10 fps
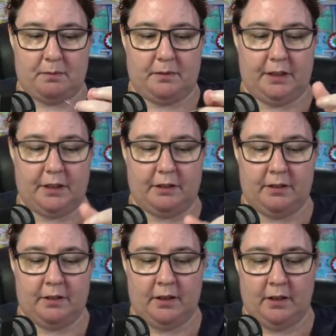you know,
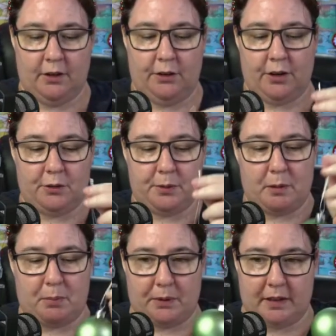who knows when I
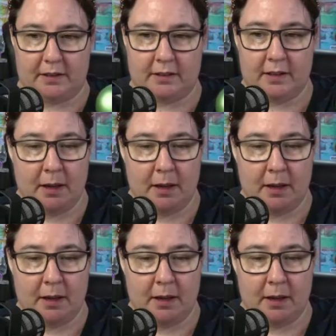bought this.